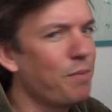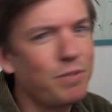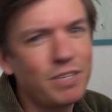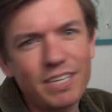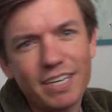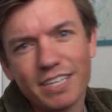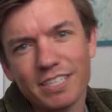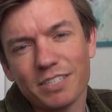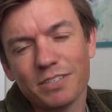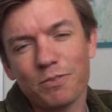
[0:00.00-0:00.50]
And
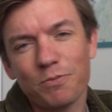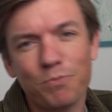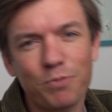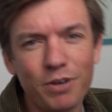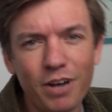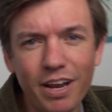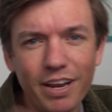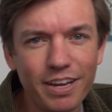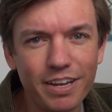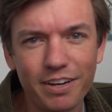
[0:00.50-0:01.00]
besides,
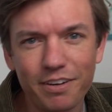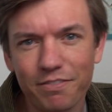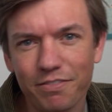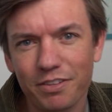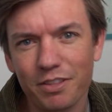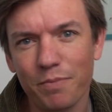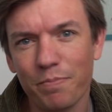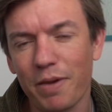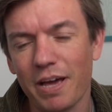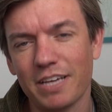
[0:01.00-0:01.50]
we're not here
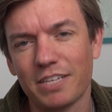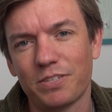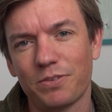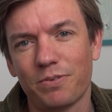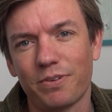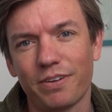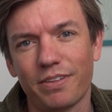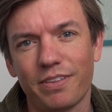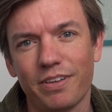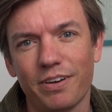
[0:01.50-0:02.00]
for the best
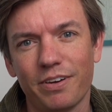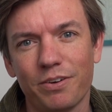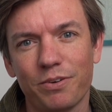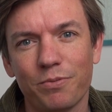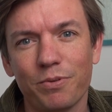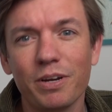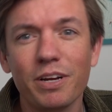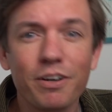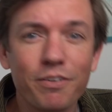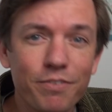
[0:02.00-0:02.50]

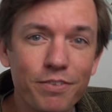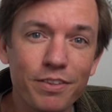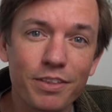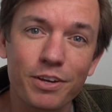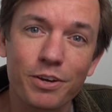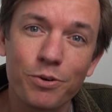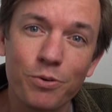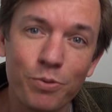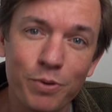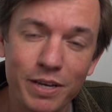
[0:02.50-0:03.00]
ortho. We're here for
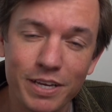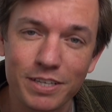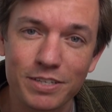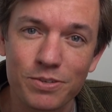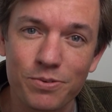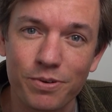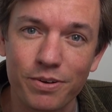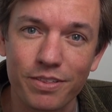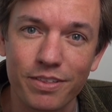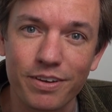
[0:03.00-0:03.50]
the
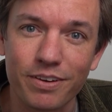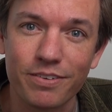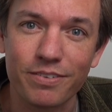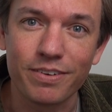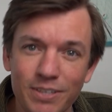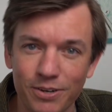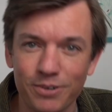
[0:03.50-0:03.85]
quickest ortho.